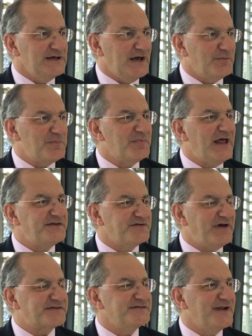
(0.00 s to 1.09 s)
And we plan to
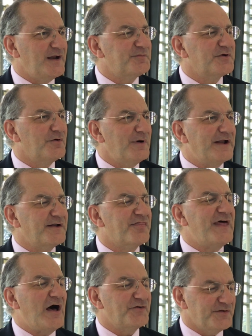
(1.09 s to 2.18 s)
vaccinate up to around
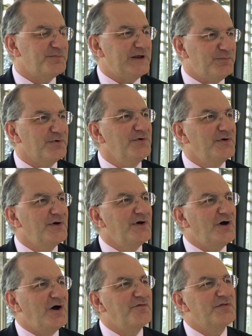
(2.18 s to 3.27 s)
1,000 people
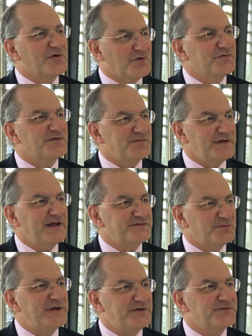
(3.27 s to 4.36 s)
over the course of the next
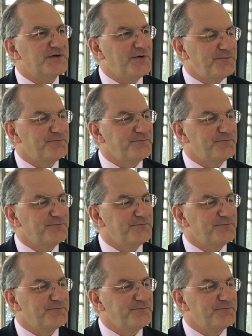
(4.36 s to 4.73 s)
week or so.